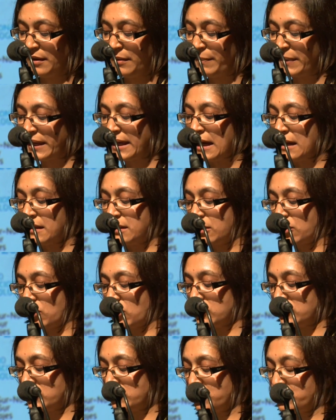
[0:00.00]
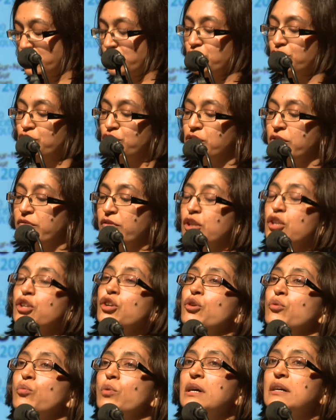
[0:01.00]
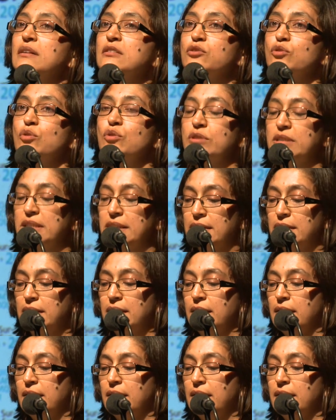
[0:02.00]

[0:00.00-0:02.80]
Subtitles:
began the constitution of a new world order,